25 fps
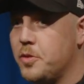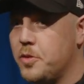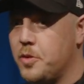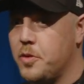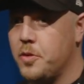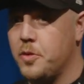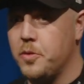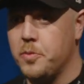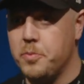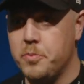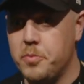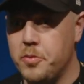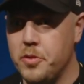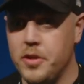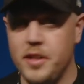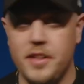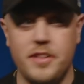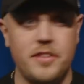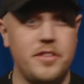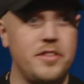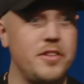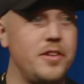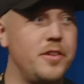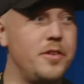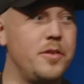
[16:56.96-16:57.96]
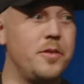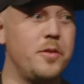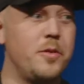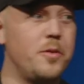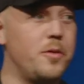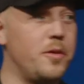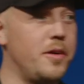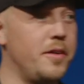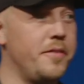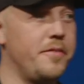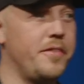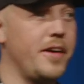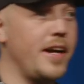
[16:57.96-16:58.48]
or preacher
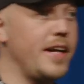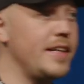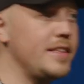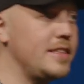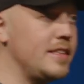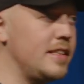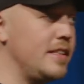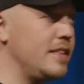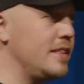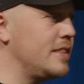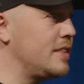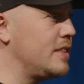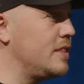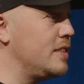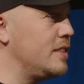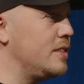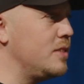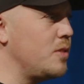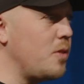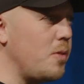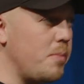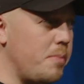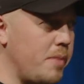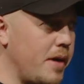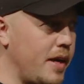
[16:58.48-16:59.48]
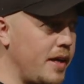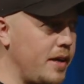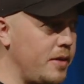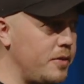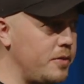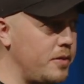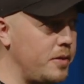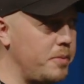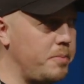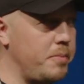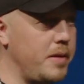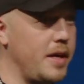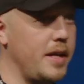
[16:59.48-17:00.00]
or evangelist, nobody
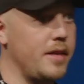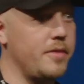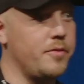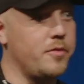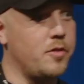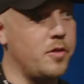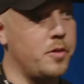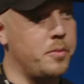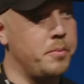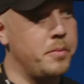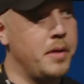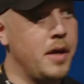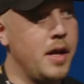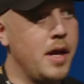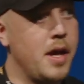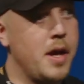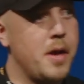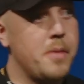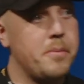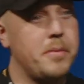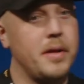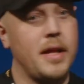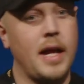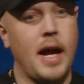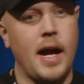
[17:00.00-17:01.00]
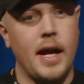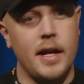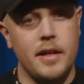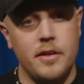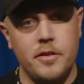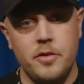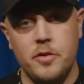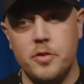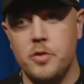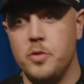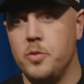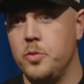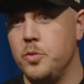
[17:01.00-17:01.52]
on the platform, but I
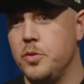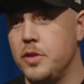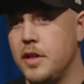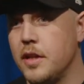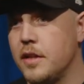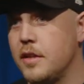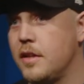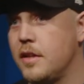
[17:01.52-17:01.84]
knew that